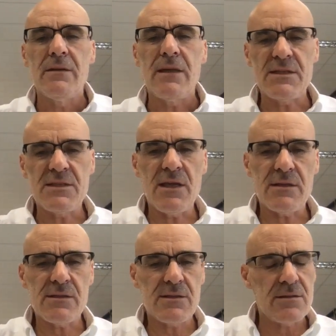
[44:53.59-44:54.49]
that
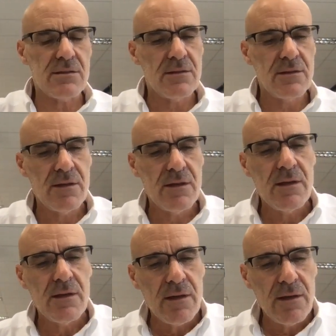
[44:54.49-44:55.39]
states
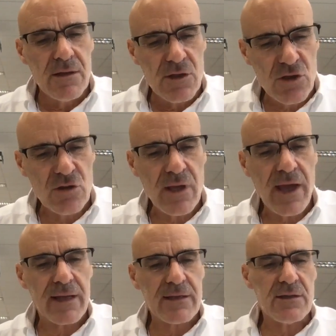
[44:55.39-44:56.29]
should
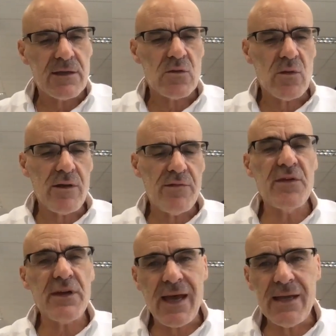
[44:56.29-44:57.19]
act this way
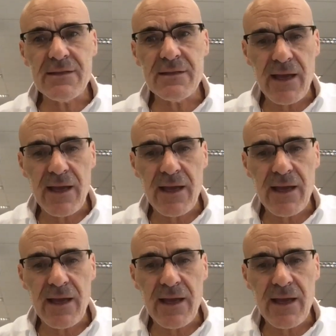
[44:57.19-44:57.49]
forget